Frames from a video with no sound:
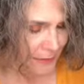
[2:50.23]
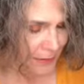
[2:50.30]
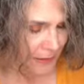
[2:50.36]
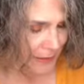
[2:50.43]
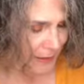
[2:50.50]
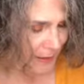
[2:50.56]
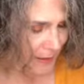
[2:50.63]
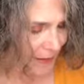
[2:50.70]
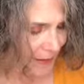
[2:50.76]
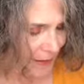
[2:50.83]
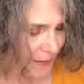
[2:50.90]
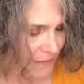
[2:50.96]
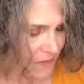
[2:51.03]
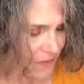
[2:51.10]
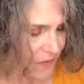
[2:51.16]
Lily
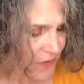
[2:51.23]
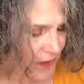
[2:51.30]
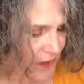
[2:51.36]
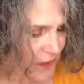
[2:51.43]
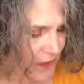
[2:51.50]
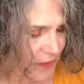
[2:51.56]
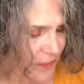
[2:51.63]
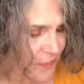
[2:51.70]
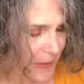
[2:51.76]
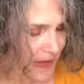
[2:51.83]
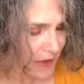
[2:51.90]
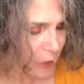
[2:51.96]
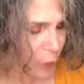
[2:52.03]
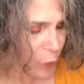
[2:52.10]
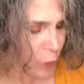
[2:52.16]
of the Valley,
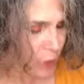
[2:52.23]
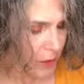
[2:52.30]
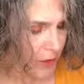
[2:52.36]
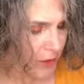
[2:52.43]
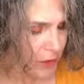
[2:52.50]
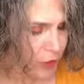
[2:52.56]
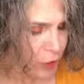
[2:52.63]
Magnolia,